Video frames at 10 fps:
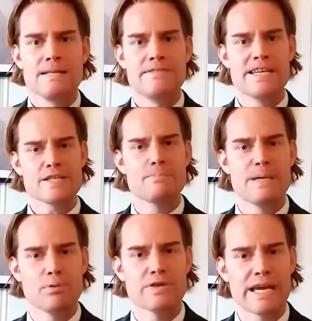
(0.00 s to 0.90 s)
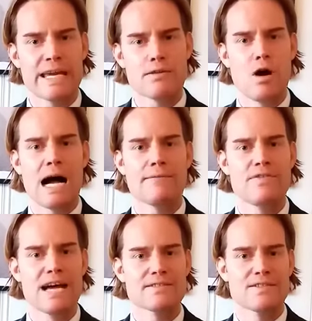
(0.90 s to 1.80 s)
These people, they cannot
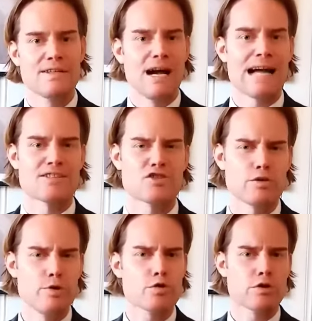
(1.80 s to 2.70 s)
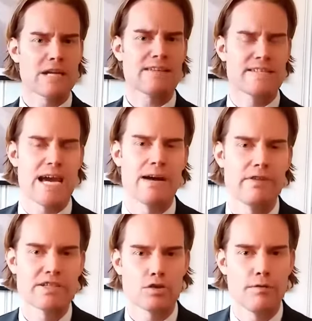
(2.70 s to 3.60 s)
have that attribute or that
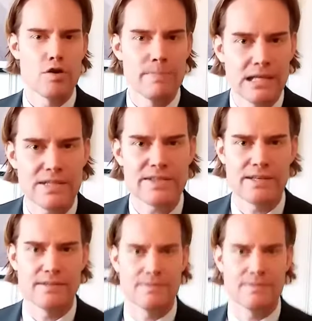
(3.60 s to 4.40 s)
character of humility.